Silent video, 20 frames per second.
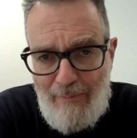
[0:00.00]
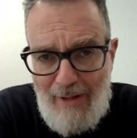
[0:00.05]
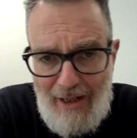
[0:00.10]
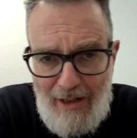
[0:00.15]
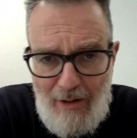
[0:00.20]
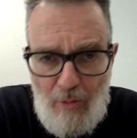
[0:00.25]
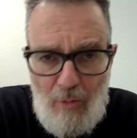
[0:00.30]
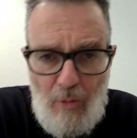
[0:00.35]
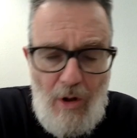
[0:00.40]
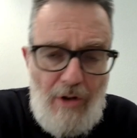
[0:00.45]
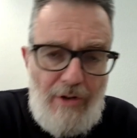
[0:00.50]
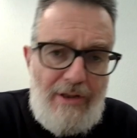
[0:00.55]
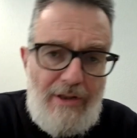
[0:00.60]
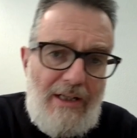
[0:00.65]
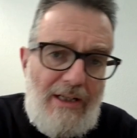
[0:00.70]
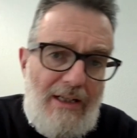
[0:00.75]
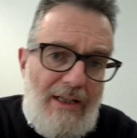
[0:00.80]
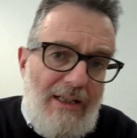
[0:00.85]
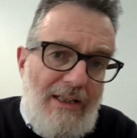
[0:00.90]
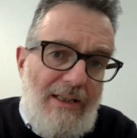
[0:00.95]
big
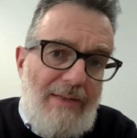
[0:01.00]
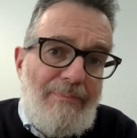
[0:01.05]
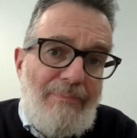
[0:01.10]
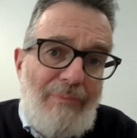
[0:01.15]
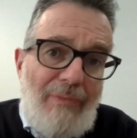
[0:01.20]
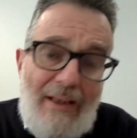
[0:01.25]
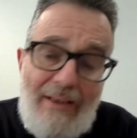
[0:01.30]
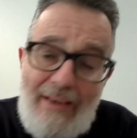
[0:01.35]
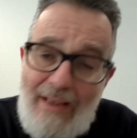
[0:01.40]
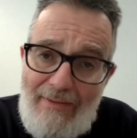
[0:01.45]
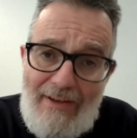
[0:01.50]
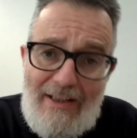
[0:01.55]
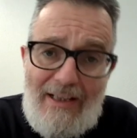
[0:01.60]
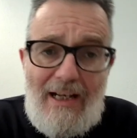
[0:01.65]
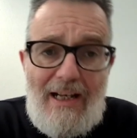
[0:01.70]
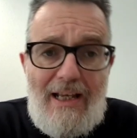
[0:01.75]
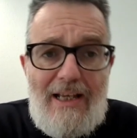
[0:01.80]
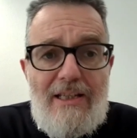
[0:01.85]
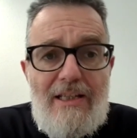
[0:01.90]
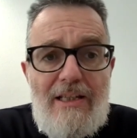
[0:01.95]
quantities.
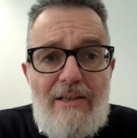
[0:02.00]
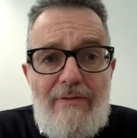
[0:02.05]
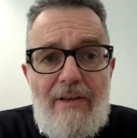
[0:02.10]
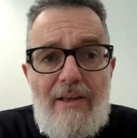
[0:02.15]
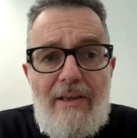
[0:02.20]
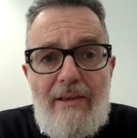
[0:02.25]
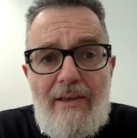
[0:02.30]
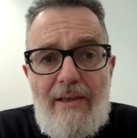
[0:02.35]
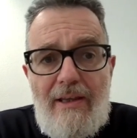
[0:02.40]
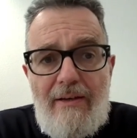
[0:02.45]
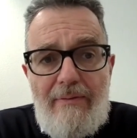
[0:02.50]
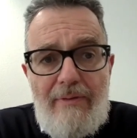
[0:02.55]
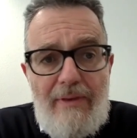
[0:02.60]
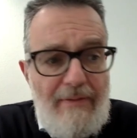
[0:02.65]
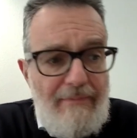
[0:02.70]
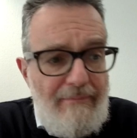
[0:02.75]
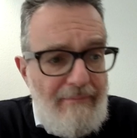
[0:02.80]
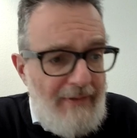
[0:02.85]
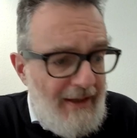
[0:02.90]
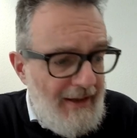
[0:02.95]
Nevertheless, even
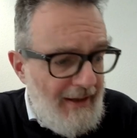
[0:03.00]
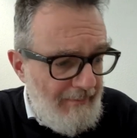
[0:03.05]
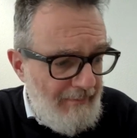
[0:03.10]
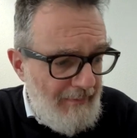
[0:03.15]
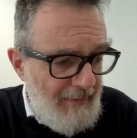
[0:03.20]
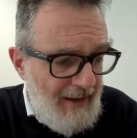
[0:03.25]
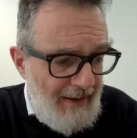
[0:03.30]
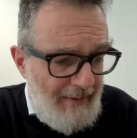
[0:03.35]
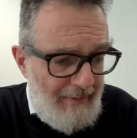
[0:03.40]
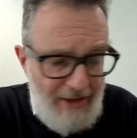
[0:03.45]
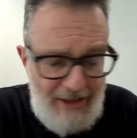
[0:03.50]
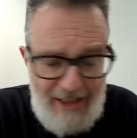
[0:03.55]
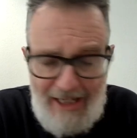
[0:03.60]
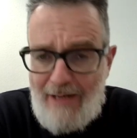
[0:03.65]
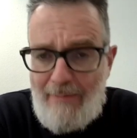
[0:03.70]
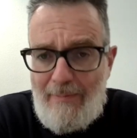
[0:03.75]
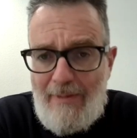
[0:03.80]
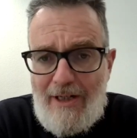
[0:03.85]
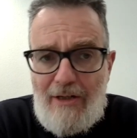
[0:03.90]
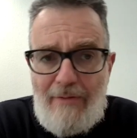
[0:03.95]
the
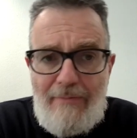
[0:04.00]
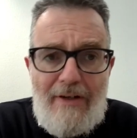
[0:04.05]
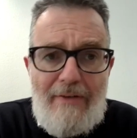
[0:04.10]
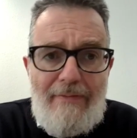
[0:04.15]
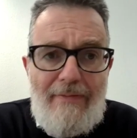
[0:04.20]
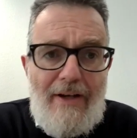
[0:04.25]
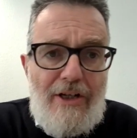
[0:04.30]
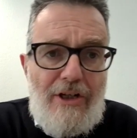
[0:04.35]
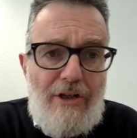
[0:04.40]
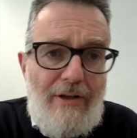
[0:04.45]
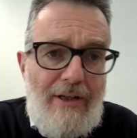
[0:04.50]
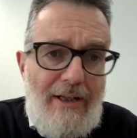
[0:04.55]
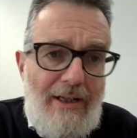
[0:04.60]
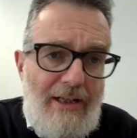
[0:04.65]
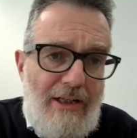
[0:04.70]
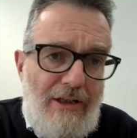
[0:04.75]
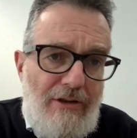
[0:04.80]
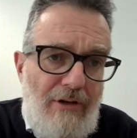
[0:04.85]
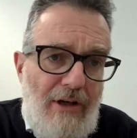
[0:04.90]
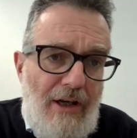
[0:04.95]
segment of the fashion
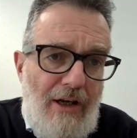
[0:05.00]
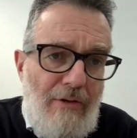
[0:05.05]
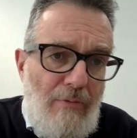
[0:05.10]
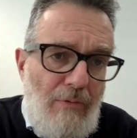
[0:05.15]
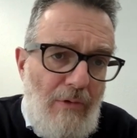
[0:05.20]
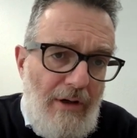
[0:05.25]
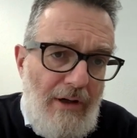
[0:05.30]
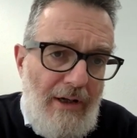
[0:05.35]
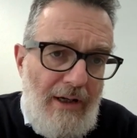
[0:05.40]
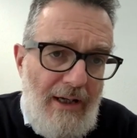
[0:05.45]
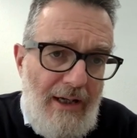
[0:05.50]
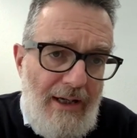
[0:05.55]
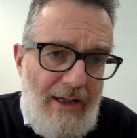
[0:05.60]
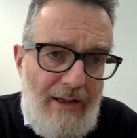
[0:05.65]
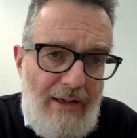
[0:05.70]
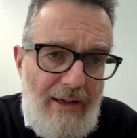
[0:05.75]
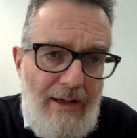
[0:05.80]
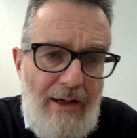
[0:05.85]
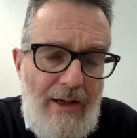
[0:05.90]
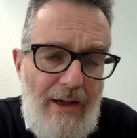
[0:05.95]
industry I work
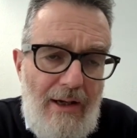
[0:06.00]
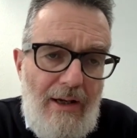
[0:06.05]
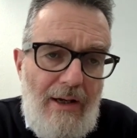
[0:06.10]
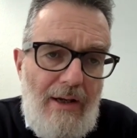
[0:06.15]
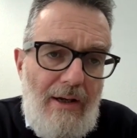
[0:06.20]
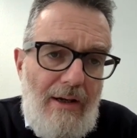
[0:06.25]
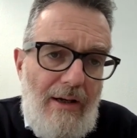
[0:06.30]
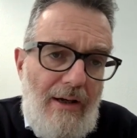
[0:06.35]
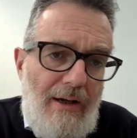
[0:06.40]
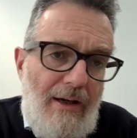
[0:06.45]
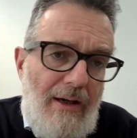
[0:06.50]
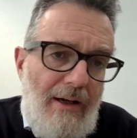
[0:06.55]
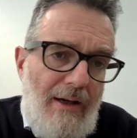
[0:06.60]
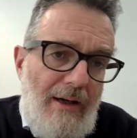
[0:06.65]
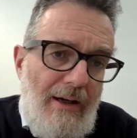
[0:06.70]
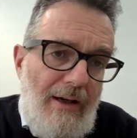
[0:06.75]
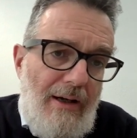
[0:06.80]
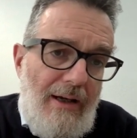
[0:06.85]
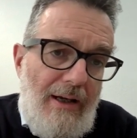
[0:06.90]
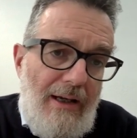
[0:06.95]
in
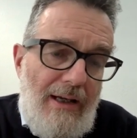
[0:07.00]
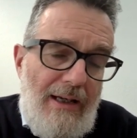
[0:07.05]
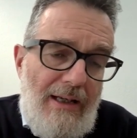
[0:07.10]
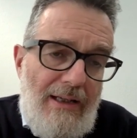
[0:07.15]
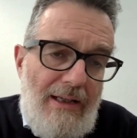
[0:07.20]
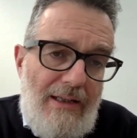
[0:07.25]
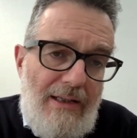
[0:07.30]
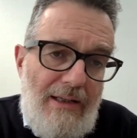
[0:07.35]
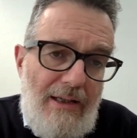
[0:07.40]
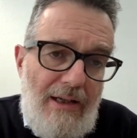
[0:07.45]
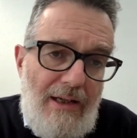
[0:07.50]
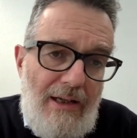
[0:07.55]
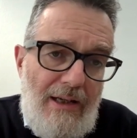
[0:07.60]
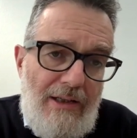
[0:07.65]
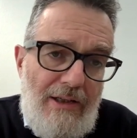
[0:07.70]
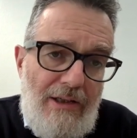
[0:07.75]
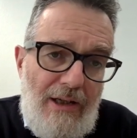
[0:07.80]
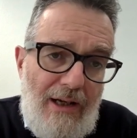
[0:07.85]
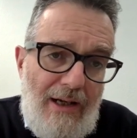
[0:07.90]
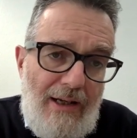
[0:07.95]

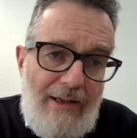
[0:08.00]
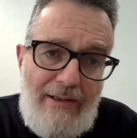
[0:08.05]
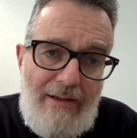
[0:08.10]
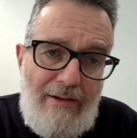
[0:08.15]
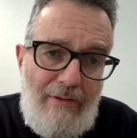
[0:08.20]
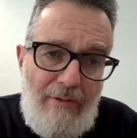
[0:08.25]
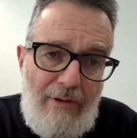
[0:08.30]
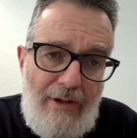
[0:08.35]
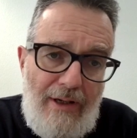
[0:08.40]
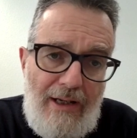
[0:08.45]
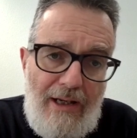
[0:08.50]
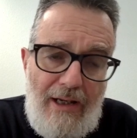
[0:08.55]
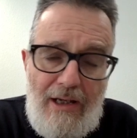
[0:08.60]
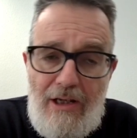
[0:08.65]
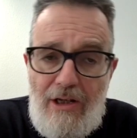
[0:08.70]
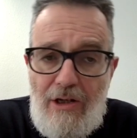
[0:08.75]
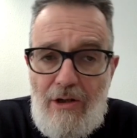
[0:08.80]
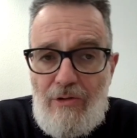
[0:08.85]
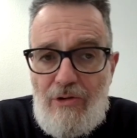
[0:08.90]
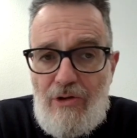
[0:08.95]
is undergoing a
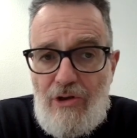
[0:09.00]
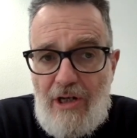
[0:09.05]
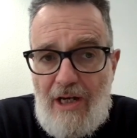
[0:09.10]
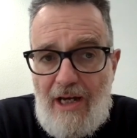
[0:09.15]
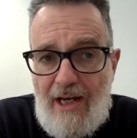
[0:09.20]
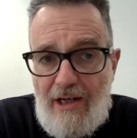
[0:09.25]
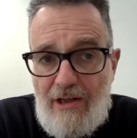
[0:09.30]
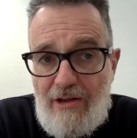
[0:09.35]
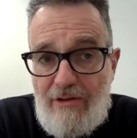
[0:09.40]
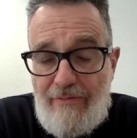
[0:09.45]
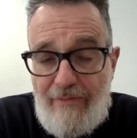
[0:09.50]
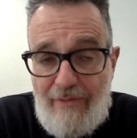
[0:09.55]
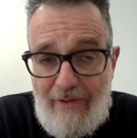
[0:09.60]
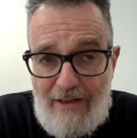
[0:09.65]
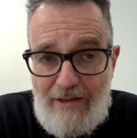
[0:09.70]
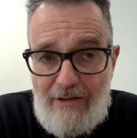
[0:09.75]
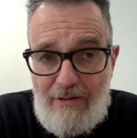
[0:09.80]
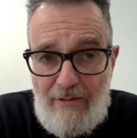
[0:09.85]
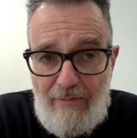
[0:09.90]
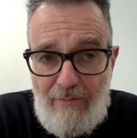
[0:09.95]
huge change.
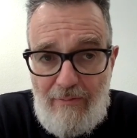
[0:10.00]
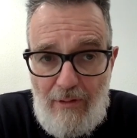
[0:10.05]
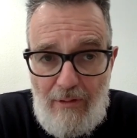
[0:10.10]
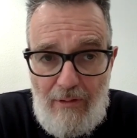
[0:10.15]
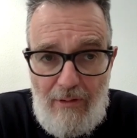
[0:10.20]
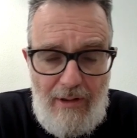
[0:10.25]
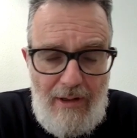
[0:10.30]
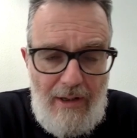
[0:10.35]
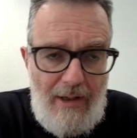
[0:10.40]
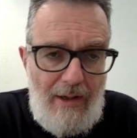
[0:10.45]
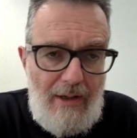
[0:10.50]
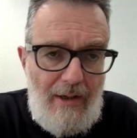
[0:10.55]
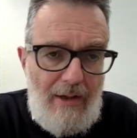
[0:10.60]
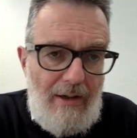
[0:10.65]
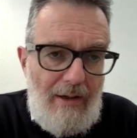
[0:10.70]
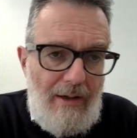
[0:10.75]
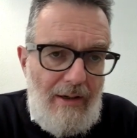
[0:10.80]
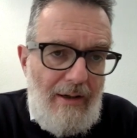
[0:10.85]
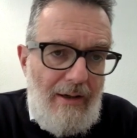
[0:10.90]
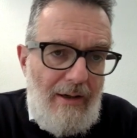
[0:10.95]
First of all,
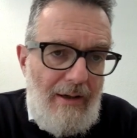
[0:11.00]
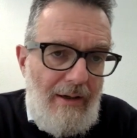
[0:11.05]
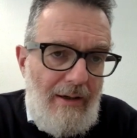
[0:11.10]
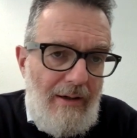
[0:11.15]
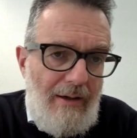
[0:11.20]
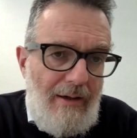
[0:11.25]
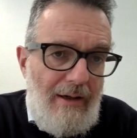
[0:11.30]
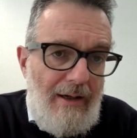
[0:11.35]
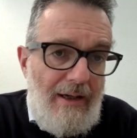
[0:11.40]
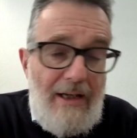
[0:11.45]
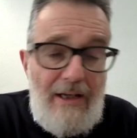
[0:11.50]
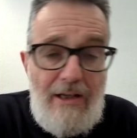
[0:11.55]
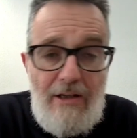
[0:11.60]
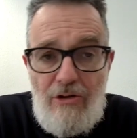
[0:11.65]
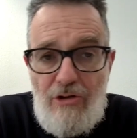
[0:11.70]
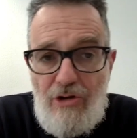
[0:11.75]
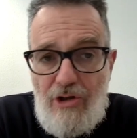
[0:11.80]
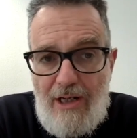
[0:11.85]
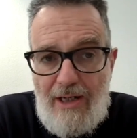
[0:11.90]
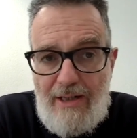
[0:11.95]

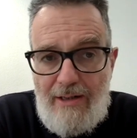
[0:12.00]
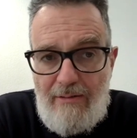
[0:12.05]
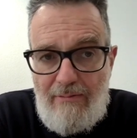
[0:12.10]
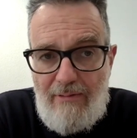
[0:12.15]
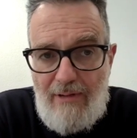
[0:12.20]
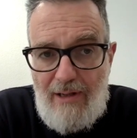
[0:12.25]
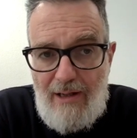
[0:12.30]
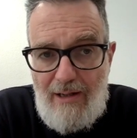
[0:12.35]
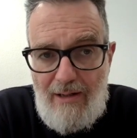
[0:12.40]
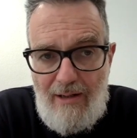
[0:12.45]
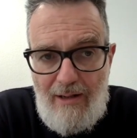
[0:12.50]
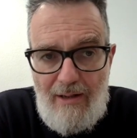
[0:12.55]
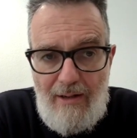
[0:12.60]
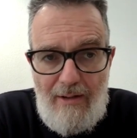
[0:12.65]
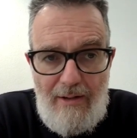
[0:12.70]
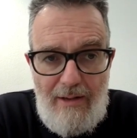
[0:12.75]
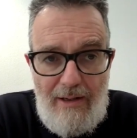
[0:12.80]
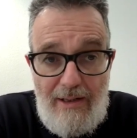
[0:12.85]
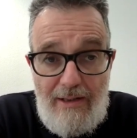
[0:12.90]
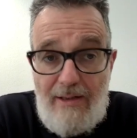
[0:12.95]
in general,
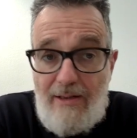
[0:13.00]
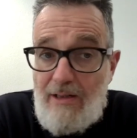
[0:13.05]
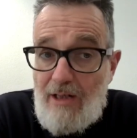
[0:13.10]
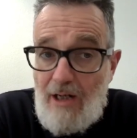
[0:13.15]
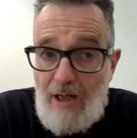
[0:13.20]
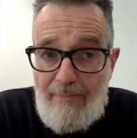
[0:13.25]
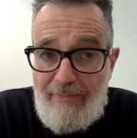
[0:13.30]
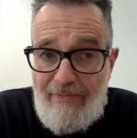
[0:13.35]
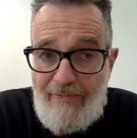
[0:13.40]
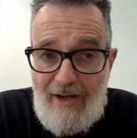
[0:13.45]
in top